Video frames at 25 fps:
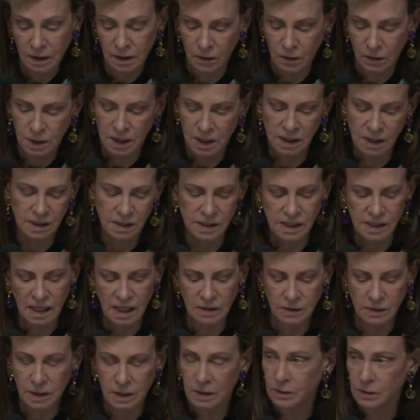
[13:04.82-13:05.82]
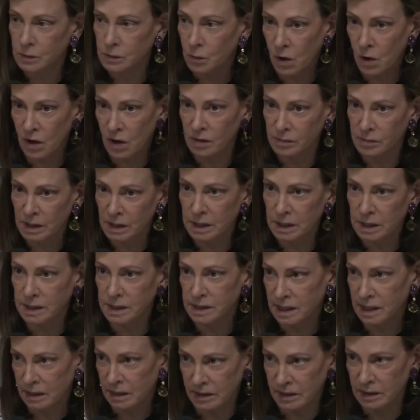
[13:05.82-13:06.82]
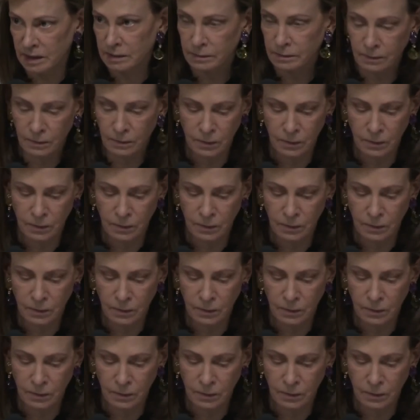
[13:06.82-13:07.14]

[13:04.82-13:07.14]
you know, she didn't say that she was worried, but she said that,